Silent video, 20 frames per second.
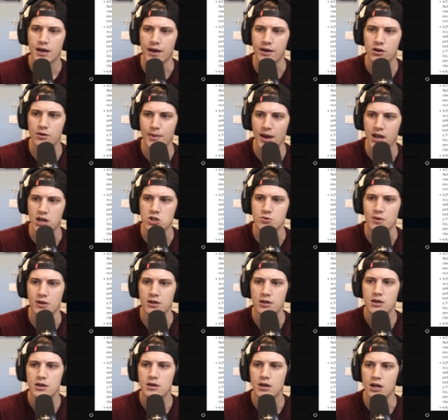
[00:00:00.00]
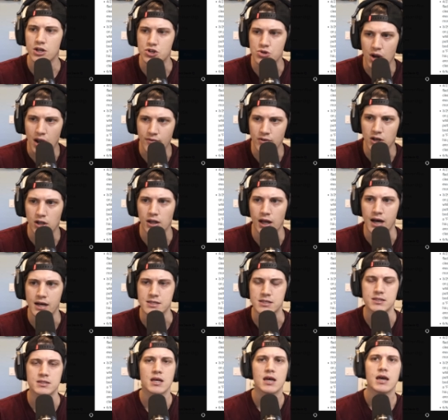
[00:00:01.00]
anger management, and driving
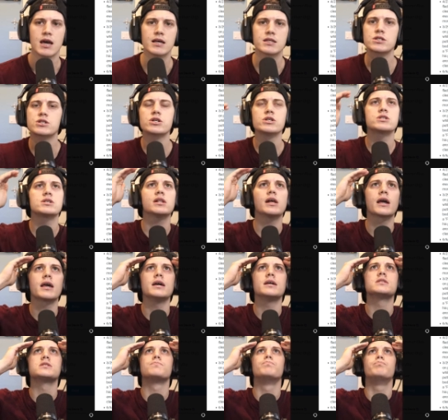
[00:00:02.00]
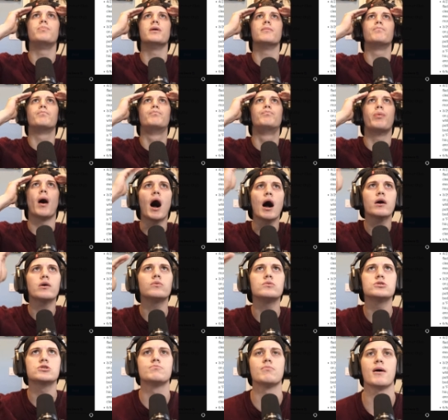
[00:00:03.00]
classes. It's just, like, it
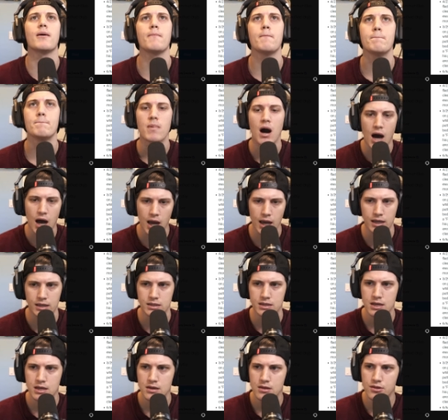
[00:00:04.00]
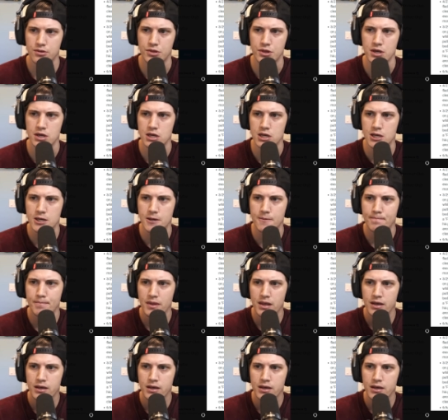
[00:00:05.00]
boggles my mind, the